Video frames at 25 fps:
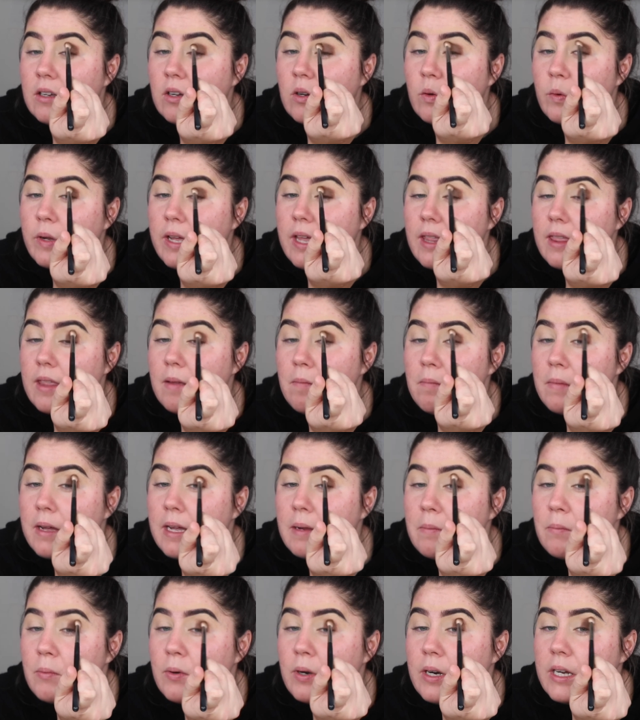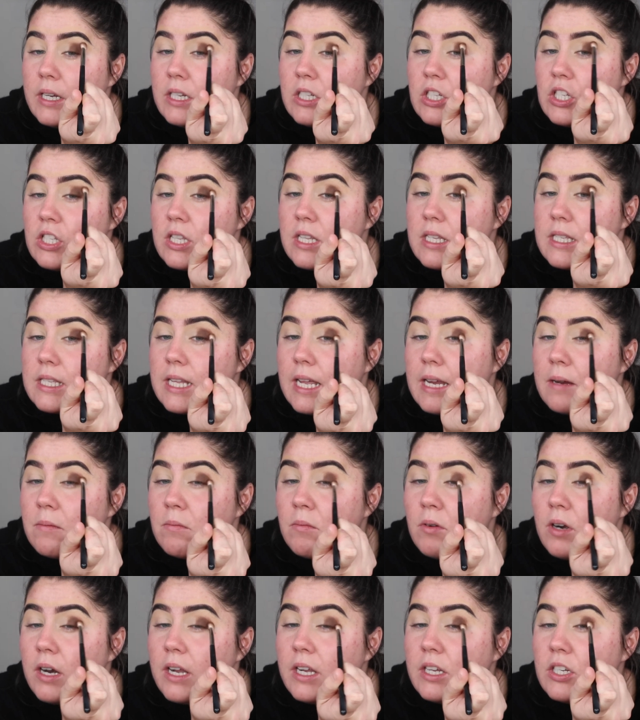with my brush, the same
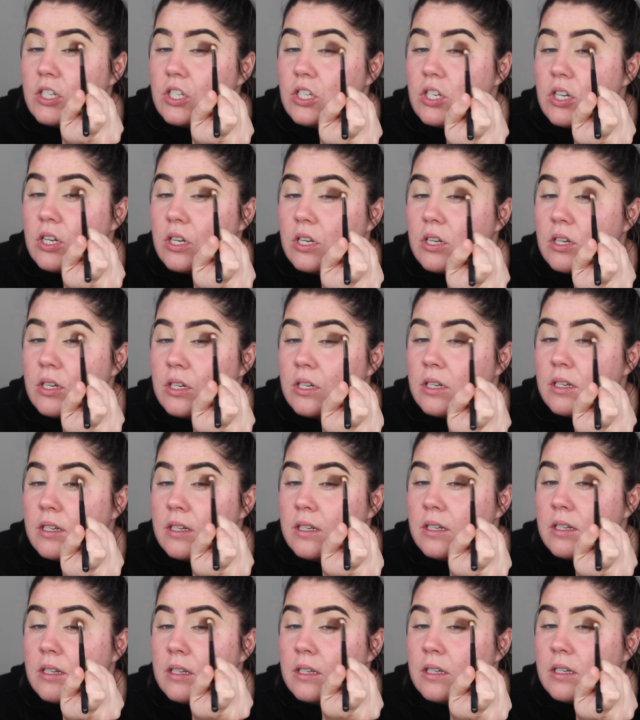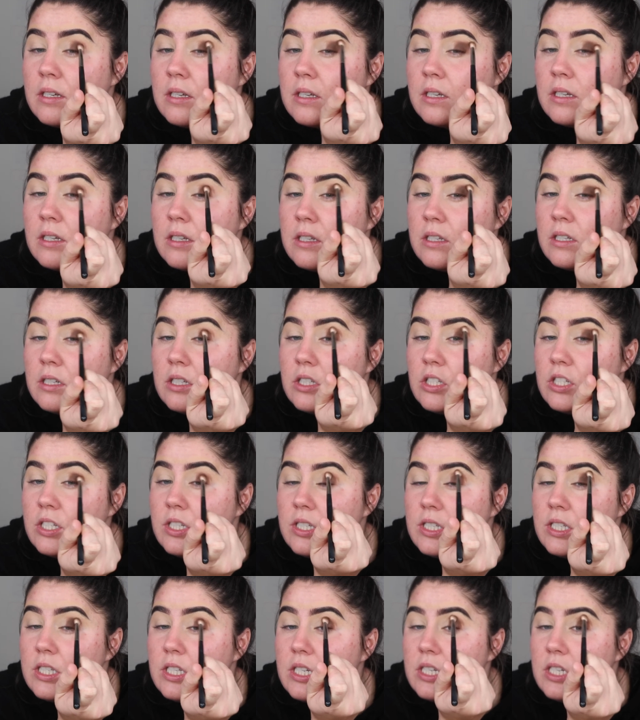brush,
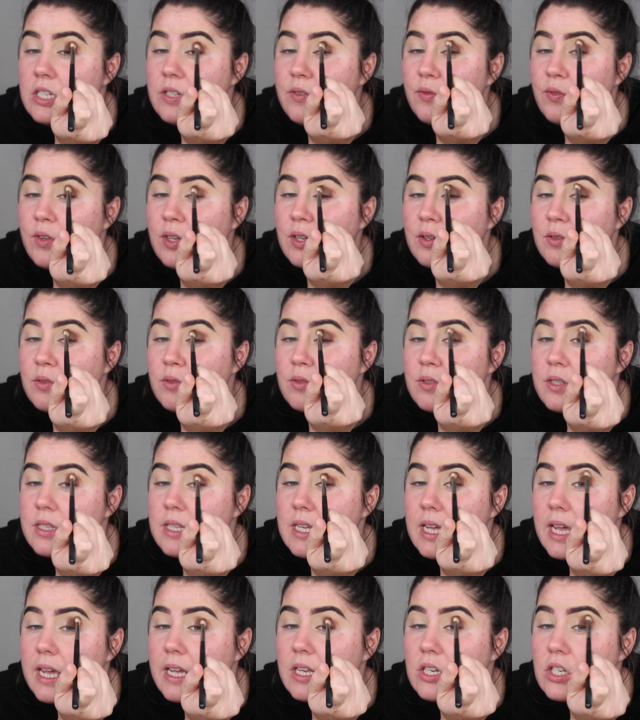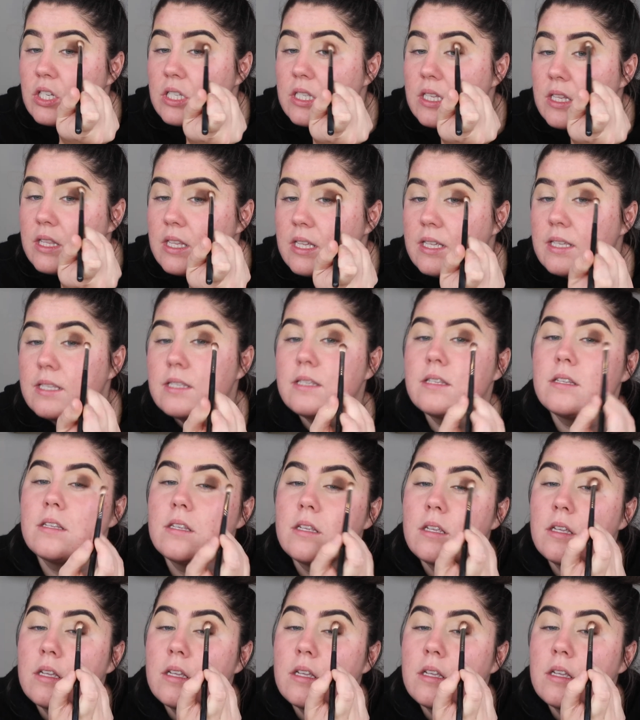just to diffuse the edges of this.